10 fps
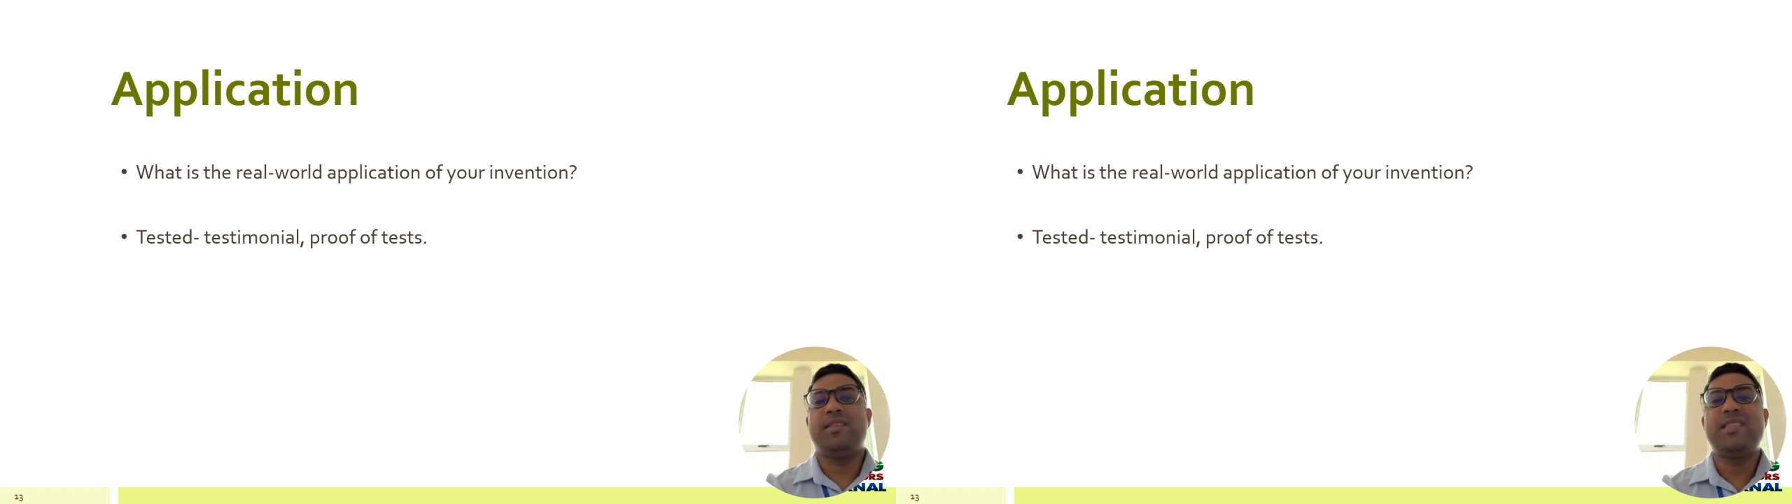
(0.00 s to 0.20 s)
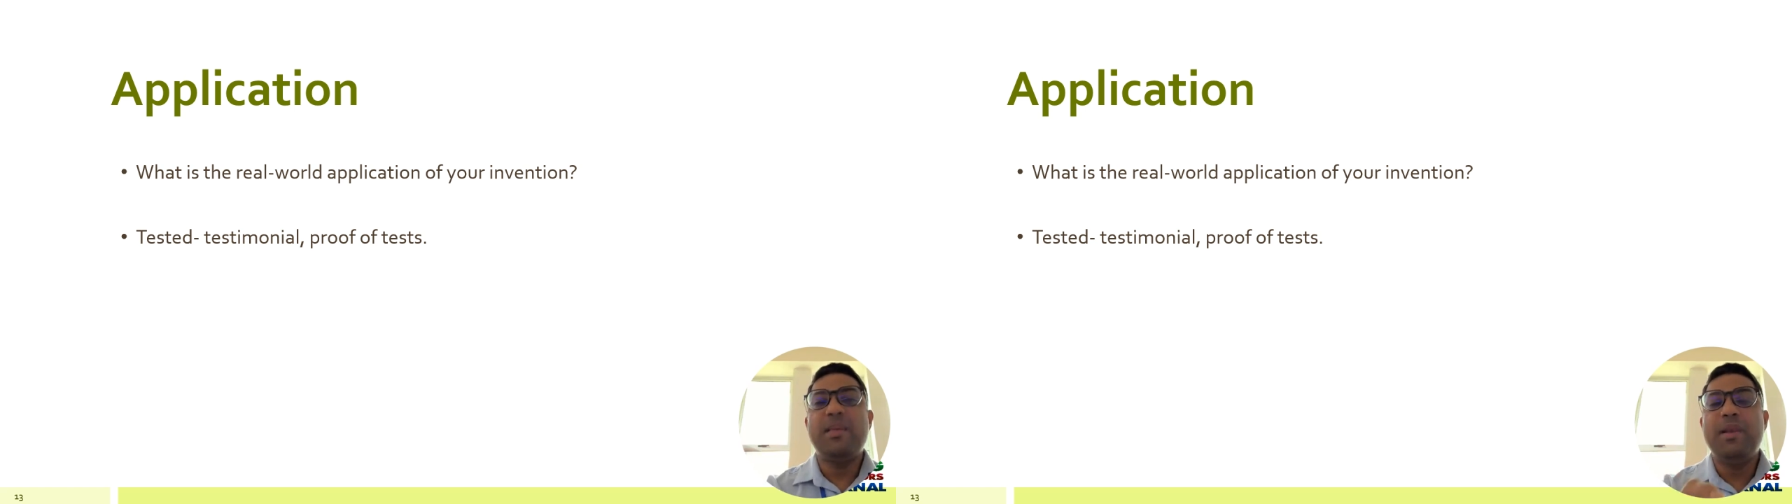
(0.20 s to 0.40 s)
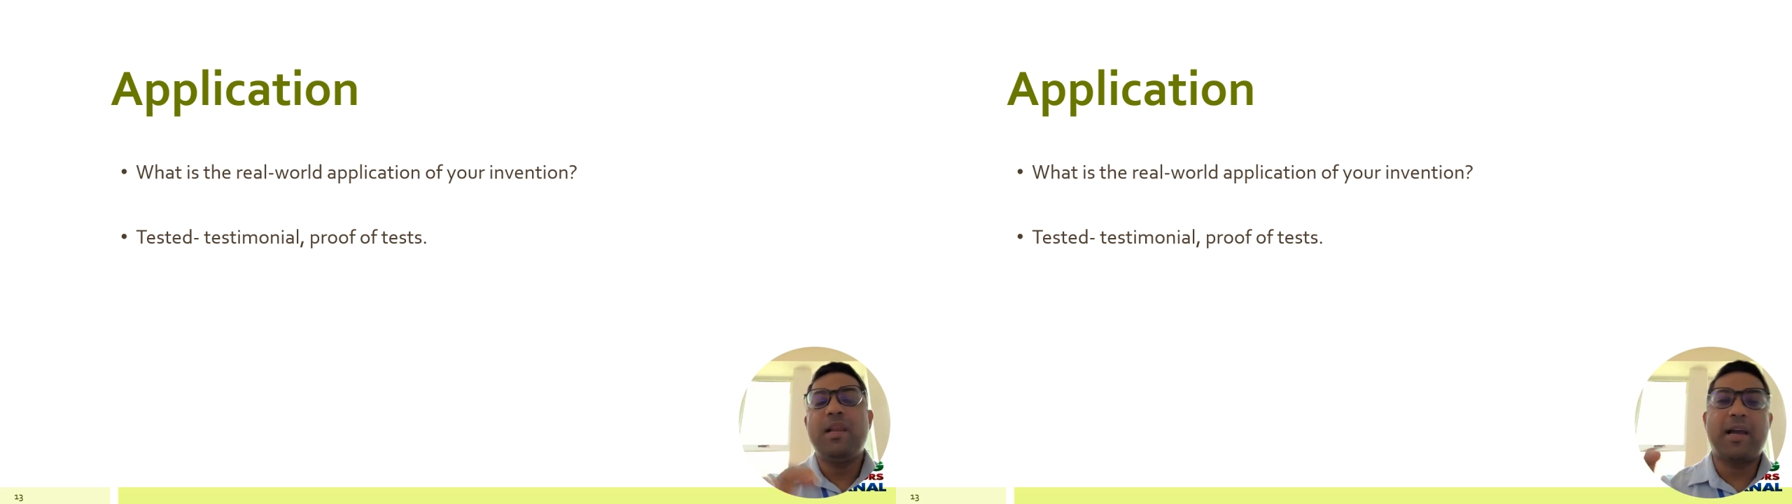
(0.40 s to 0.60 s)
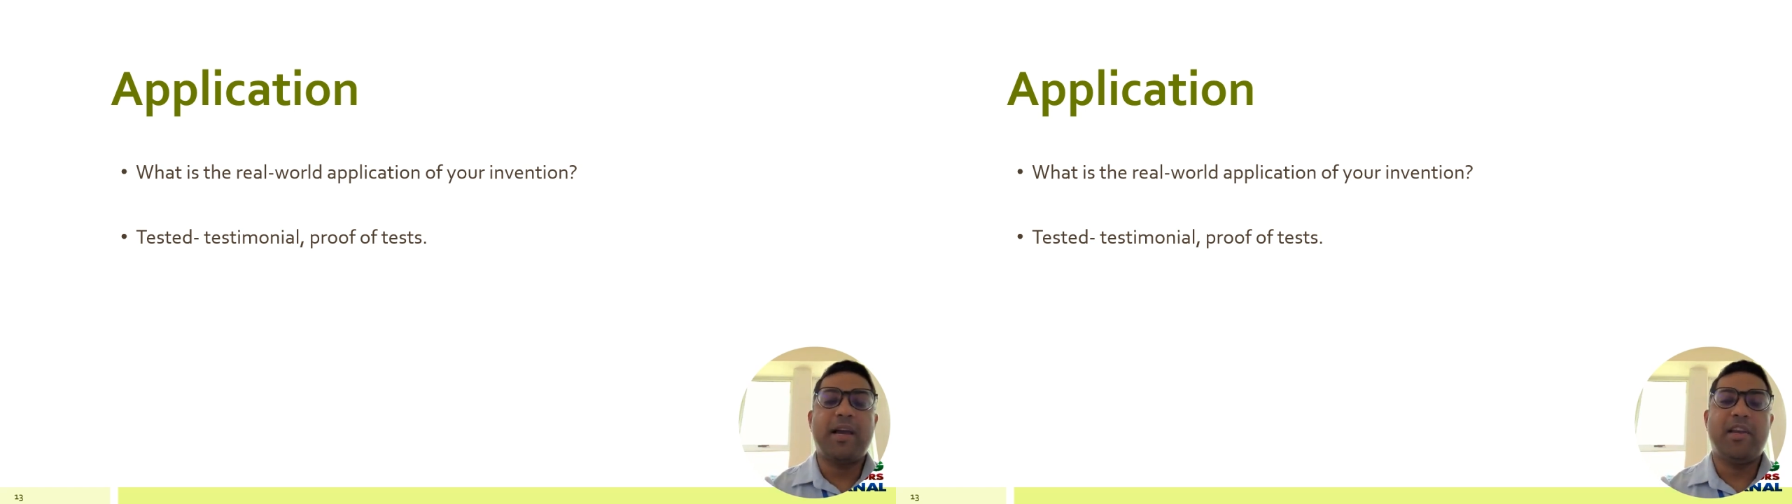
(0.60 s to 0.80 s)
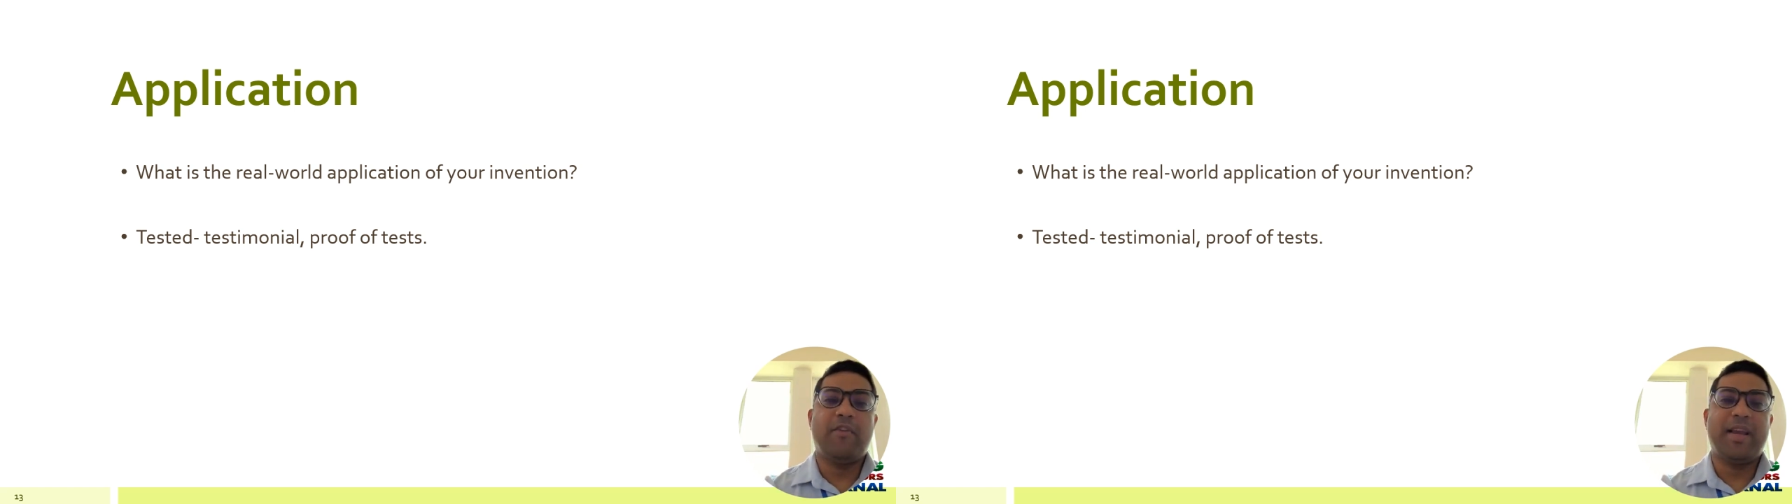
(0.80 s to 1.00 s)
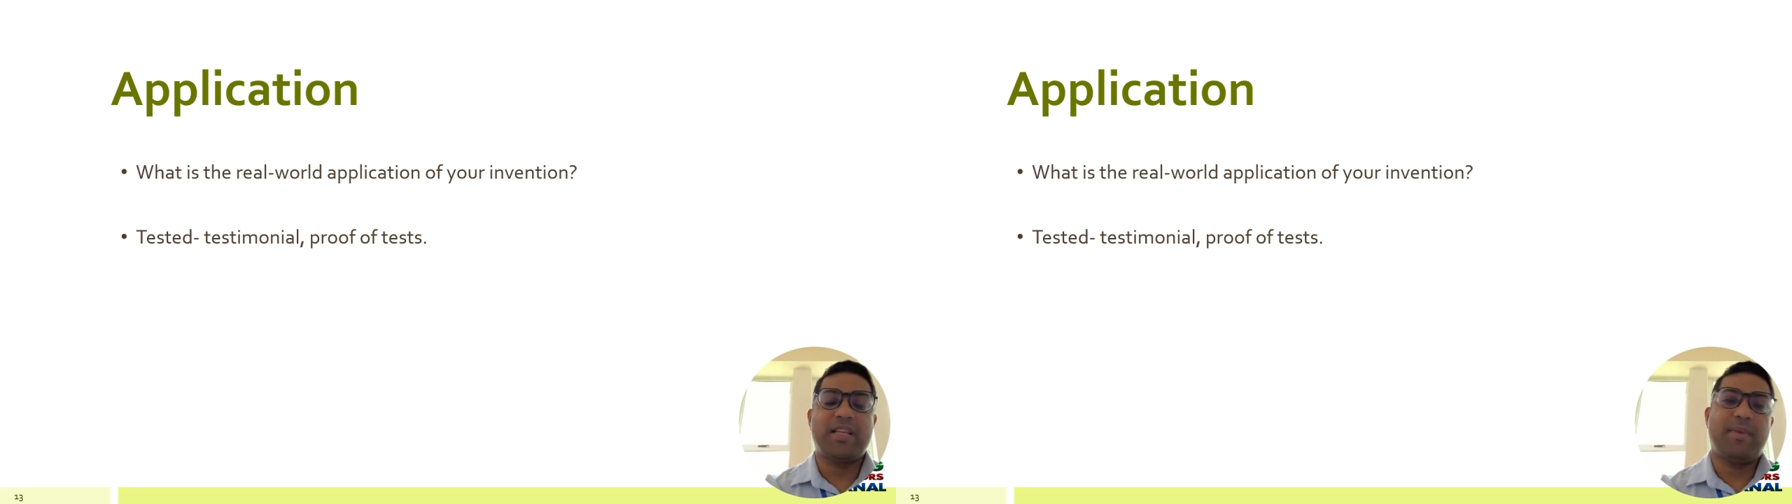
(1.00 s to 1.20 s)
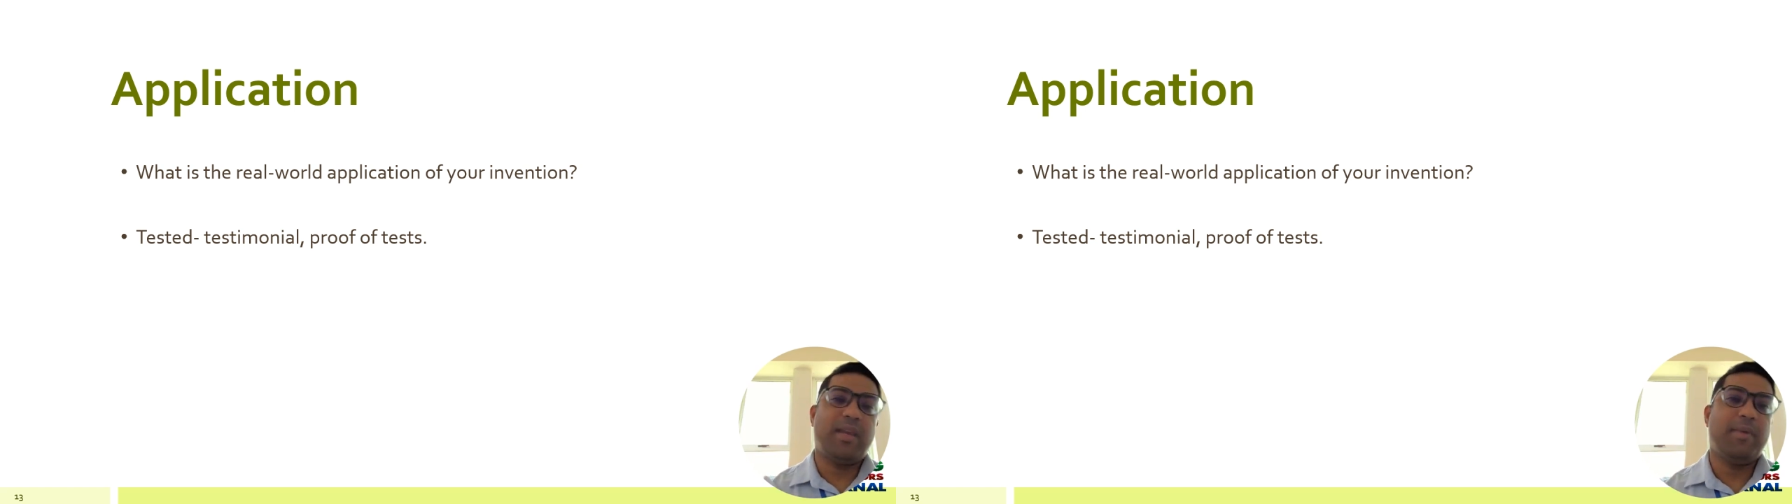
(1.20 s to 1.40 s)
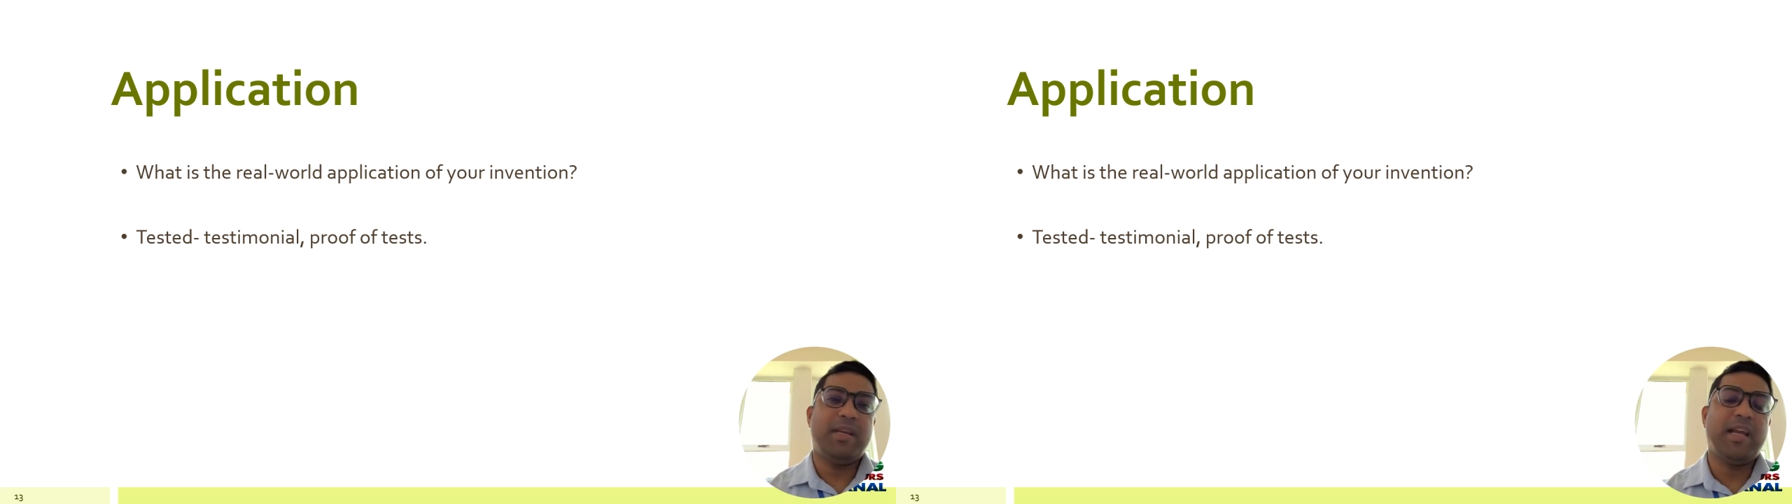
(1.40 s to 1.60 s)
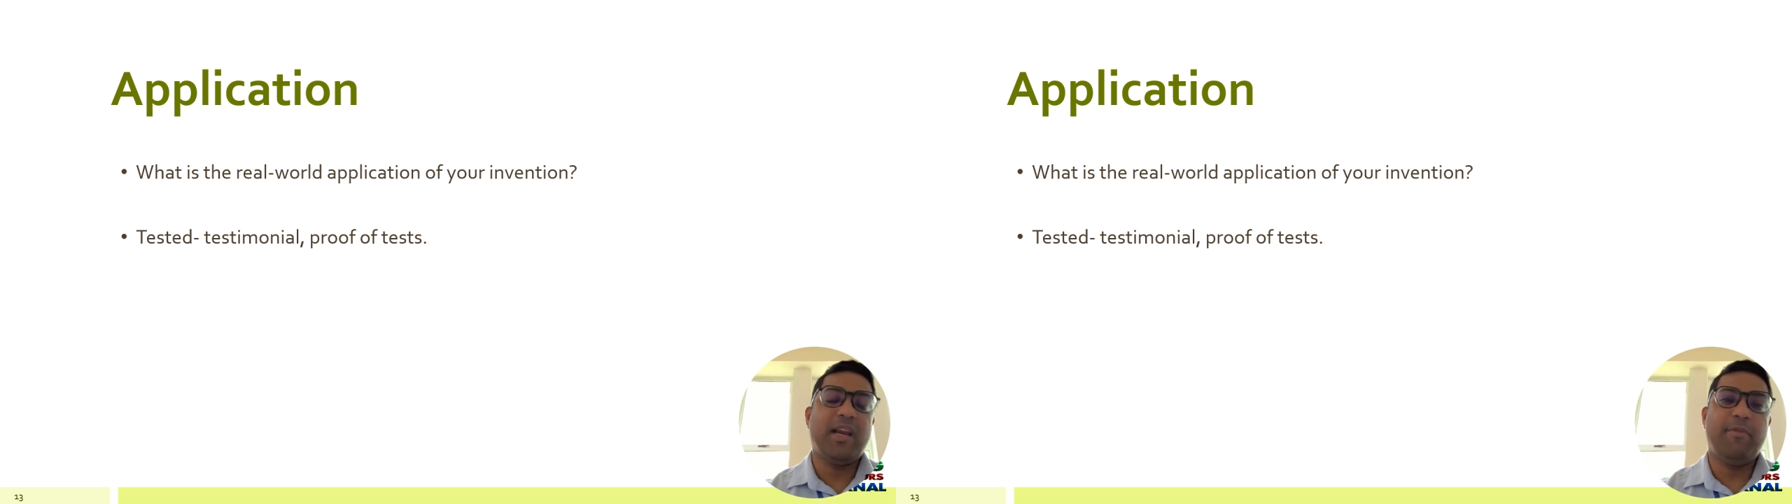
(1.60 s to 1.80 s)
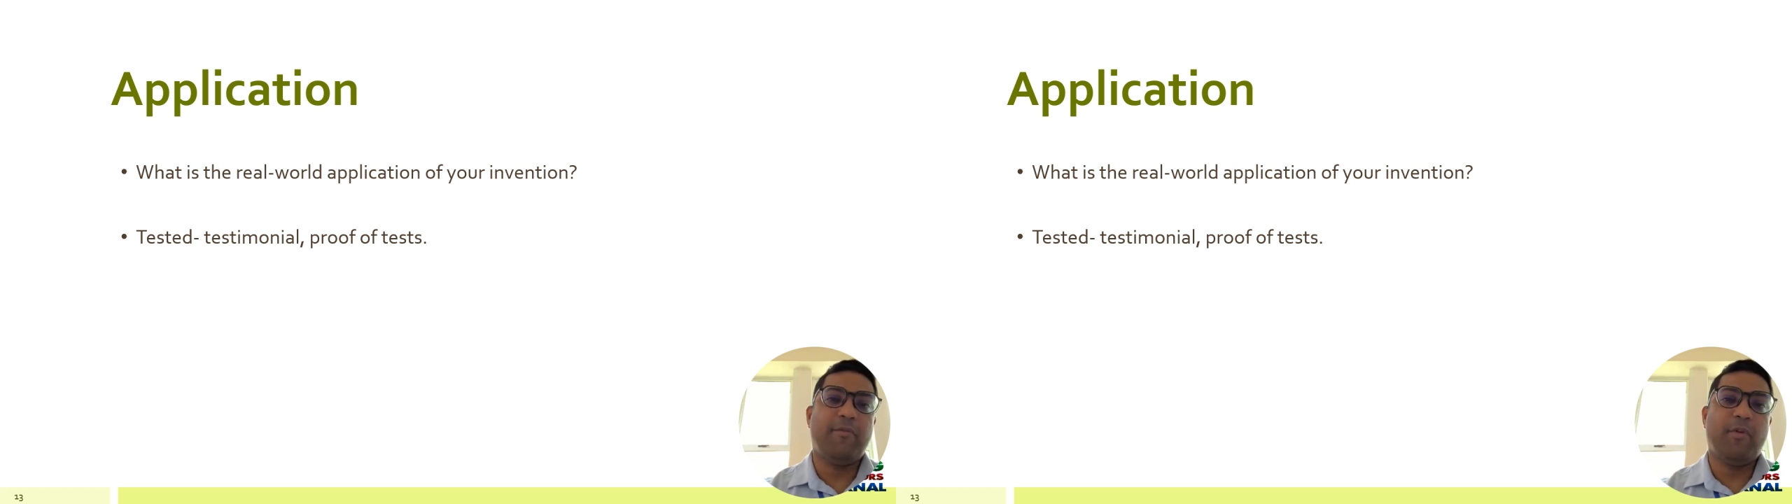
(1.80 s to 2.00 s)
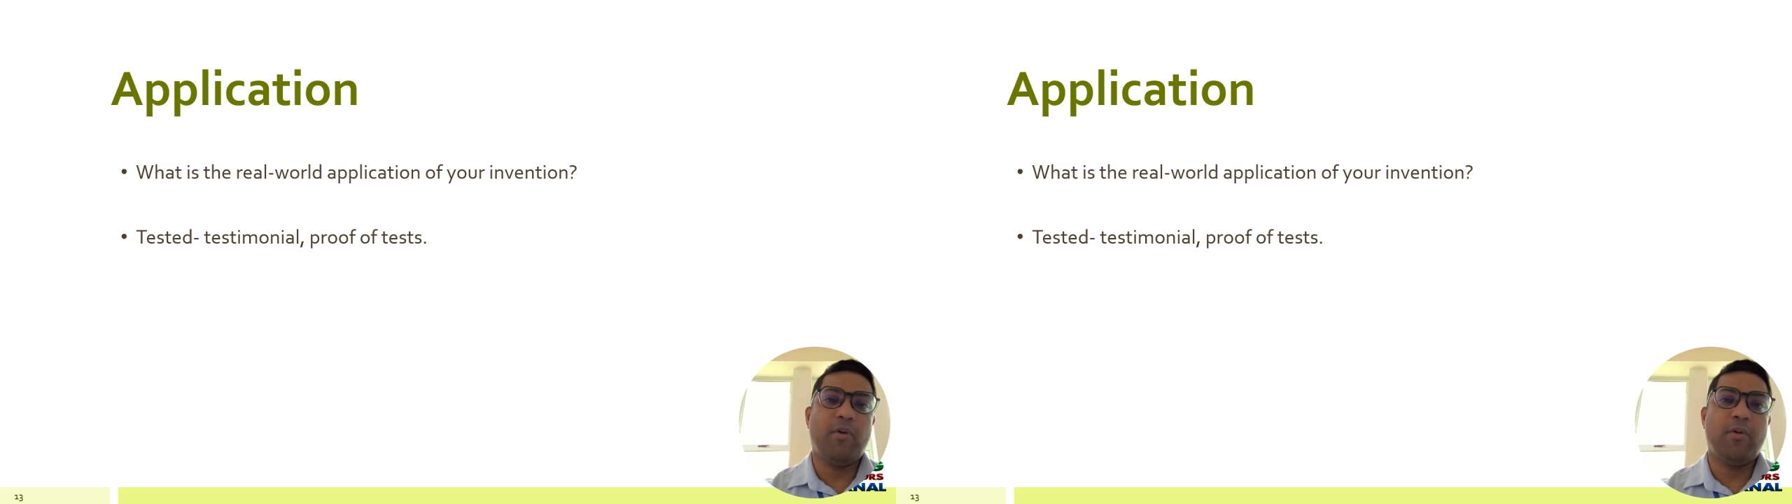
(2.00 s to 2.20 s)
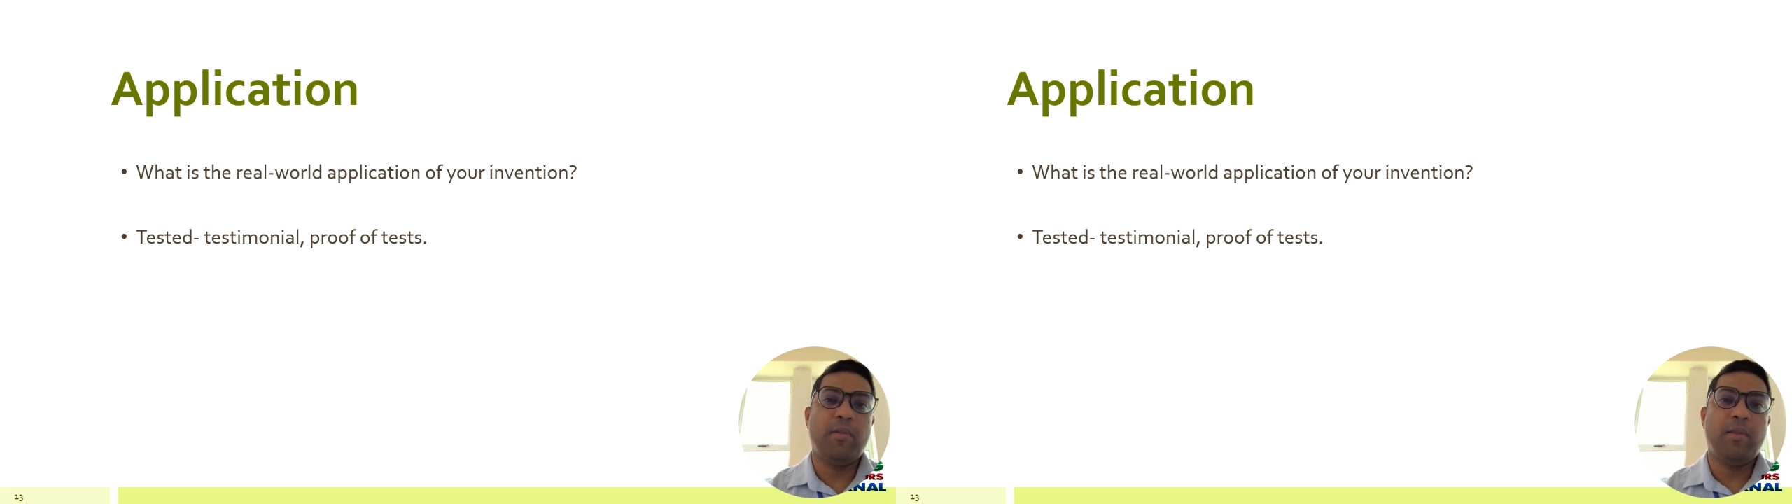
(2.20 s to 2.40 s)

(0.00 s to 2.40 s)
similar kind of experiment done before,